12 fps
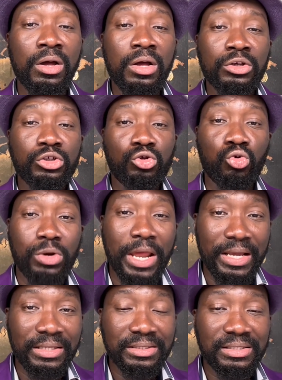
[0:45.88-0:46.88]

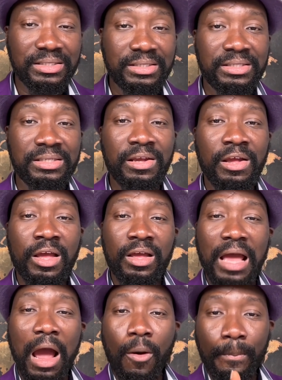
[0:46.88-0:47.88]
students,
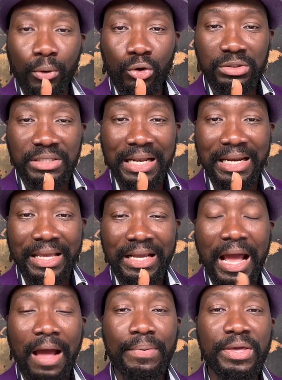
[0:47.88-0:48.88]
I'll post the link
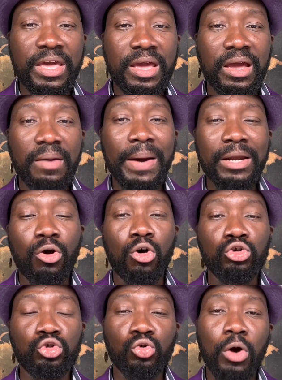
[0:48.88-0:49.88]
up here, but
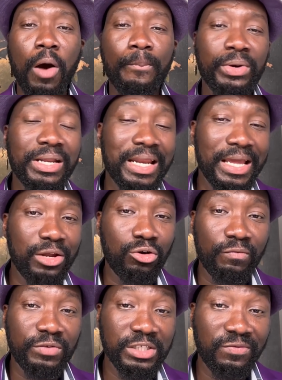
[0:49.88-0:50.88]
also I'll put it at the end
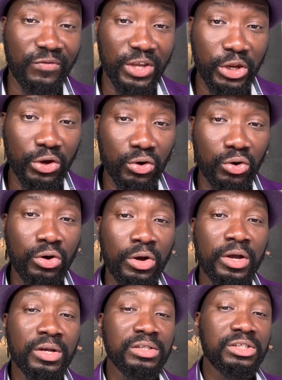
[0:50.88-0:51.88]
of this video.
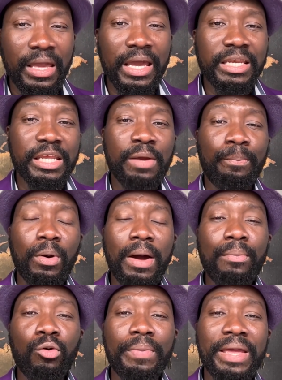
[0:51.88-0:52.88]
And it
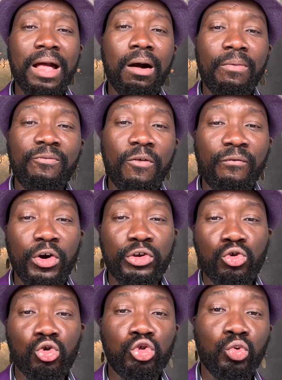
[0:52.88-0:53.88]
probably will be helpful for
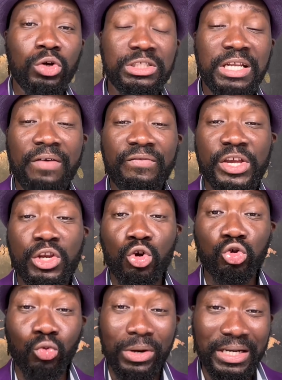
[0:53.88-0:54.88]
you to watch that
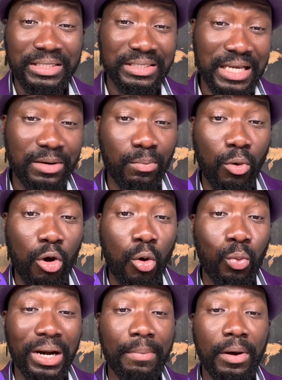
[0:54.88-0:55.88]
video to understand
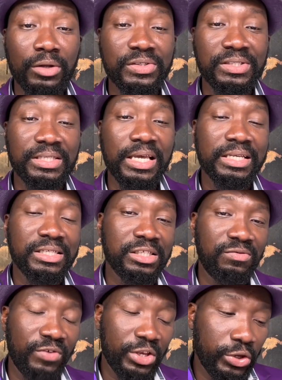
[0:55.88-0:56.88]
more what I'm about to say in
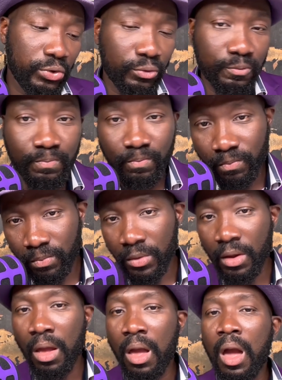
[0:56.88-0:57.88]
this video.
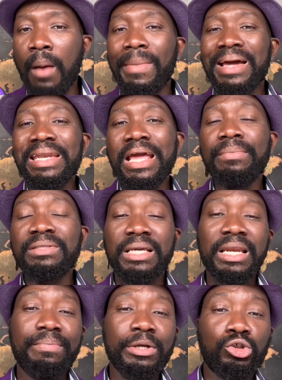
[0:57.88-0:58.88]
My name is
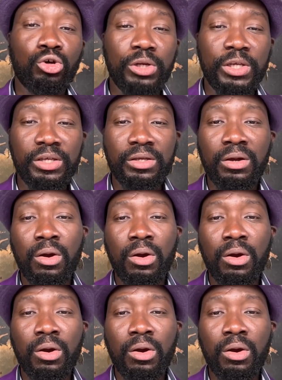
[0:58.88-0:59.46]
Nenebi Tony.